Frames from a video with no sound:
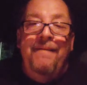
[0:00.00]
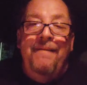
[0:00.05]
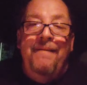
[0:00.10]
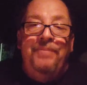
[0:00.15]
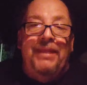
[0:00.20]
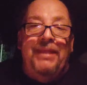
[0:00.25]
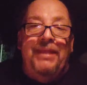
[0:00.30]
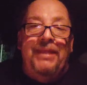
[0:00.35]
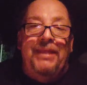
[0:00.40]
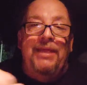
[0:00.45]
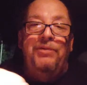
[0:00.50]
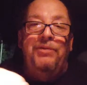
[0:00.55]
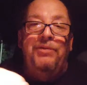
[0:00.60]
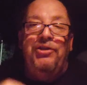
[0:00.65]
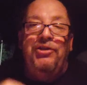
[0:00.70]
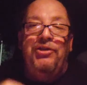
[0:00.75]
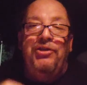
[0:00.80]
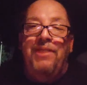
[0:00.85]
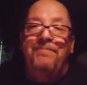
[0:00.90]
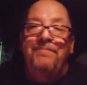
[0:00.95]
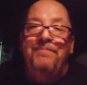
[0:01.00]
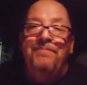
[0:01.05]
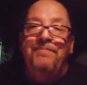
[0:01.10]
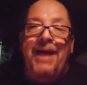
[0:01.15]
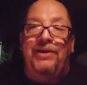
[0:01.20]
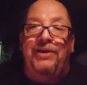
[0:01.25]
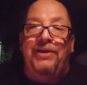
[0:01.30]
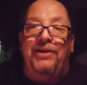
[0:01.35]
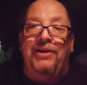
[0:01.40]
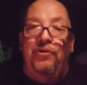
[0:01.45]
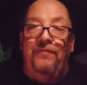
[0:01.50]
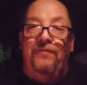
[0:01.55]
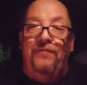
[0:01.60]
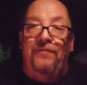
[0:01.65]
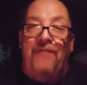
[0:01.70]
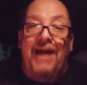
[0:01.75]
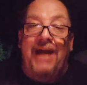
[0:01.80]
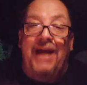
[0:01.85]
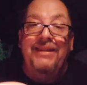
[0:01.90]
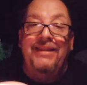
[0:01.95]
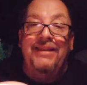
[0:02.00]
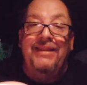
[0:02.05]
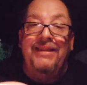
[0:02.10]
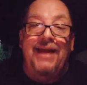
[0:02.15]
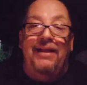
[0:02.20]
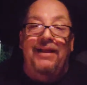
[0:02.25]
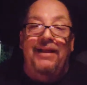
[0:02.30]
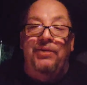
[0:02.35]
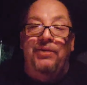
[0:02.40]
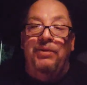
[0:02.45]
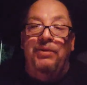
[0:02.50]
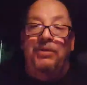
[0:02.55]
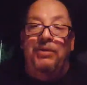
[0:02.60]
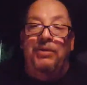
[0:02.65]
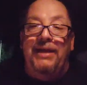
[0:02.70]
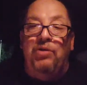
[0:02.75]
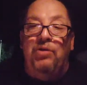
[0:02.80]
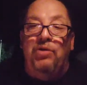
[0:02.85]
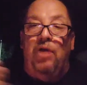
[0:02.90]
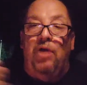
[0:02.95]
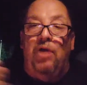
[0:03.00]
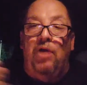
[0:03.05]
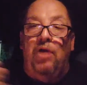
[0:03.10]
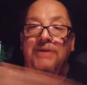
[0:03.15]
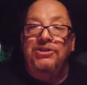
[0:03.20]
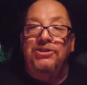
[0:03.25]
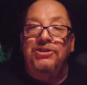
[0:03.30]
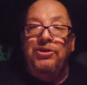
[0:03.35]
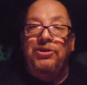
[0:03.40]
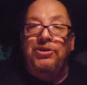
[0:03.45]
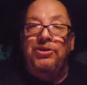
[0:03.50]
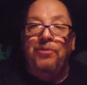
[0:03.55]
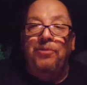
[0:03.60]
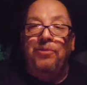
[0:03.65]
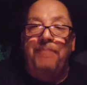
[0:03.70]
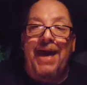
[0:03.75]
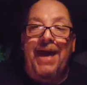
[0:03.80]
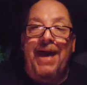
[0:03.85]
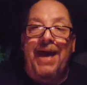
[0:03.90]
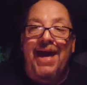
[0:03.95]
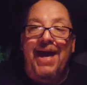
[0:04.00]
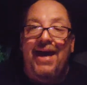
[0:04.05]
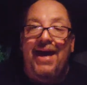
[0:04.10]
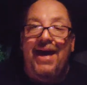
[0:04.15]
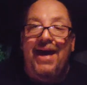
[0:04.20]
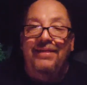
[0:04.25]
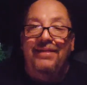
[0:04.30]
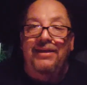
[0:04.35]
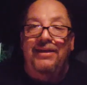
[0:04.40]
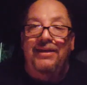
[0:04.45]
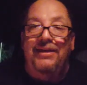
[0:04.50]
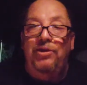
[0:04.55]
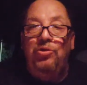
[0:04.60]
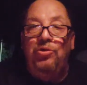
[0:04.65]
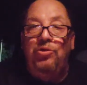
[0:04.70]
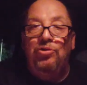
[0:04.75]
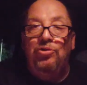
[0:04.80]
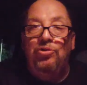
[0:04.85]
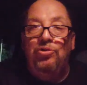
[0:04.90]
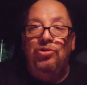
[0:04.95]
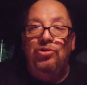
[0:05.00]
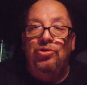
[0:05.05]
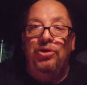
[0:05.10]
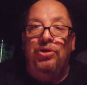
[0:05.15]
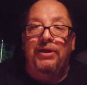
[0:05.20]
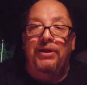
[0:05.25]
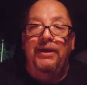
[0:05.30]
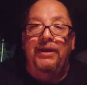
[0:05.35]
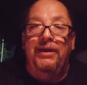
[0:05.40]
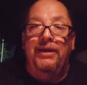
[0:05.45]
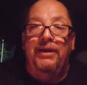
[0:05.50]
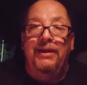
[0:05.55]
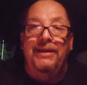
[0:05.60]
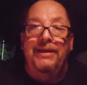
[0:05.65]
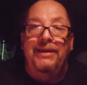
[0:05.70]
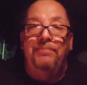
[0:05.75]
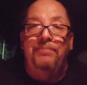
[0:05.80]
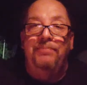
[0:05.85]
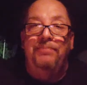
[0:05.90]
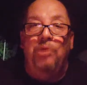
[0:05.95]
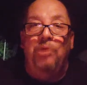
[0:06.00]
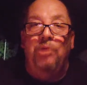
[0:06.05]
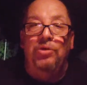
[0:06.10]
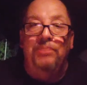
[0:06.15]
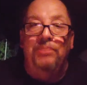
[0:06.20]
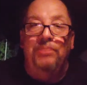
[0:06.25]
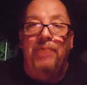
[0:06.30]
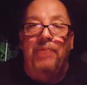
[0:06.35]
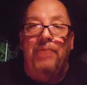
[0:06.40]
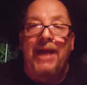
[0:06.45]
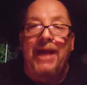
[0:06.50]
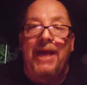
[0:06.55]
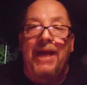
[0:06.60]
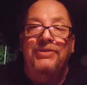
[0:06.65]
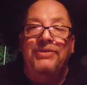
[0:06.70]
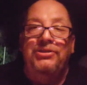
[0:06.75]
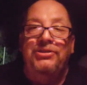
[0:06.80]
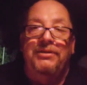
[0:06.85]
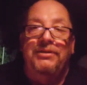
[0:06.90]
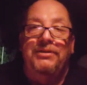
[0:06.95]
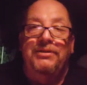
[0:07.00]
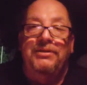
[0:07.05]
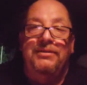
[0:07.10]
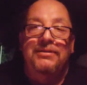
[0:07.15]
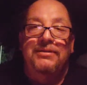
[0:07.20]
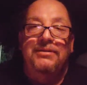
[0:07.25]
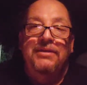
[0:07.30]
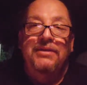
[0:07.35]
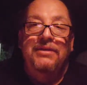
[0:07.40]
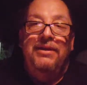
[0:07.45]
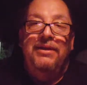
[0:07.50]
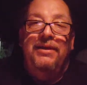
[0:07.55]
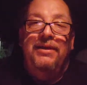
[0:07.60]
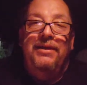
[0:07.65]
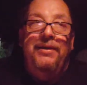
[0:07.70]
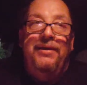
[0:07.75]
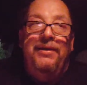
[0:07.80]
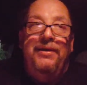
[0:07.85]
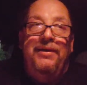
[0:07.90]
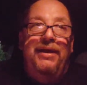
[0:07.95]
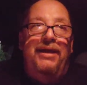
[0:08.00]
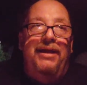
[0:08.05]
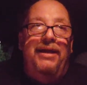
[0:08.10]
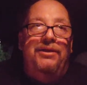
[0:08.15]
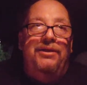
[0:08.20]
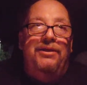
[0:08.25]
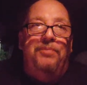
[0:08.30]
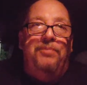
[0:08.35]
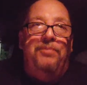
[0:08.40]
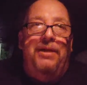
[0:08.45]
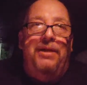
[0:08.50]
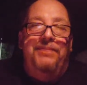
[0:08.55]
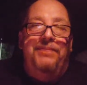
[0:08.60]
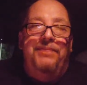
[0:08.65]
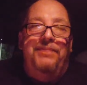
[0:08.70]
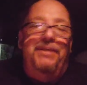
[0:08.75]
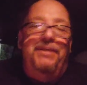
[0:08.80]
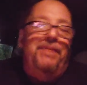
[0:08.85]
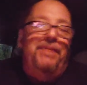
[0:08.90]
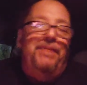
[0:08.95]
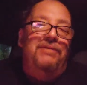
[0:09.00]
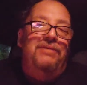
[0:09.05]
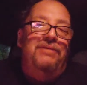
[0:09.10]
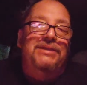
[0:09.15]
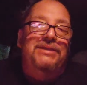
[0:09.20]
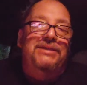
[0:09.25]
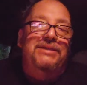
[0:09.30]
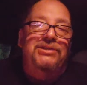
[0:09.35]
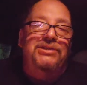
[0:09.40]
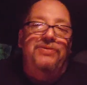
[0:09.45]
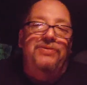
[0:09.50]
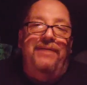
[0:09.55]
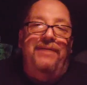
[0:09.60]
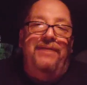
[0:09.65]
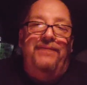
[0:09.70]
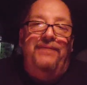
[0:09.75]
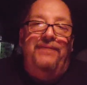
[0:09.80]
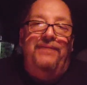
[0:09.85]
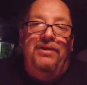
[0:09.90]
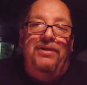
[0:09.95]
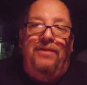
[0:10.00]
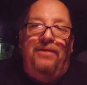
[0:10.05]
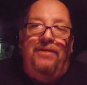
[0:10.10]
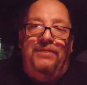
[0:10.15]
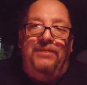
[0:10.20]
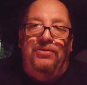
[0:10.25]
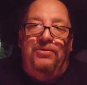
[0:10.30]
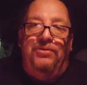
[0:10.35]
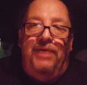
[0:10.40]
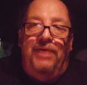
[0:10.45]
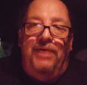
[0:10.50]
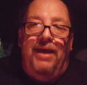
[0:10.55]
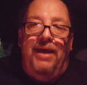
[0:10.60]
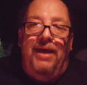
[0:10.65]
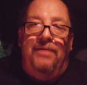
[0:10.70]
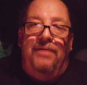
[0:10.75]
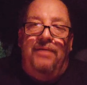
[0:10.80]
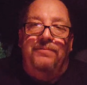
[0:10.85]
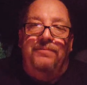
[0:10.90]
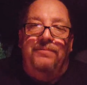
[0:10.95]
And then when you come back, you'll find that, like where they crossed your path that you took and they broke the branches. And they'll probably be about 6 or 8 feet off the ground,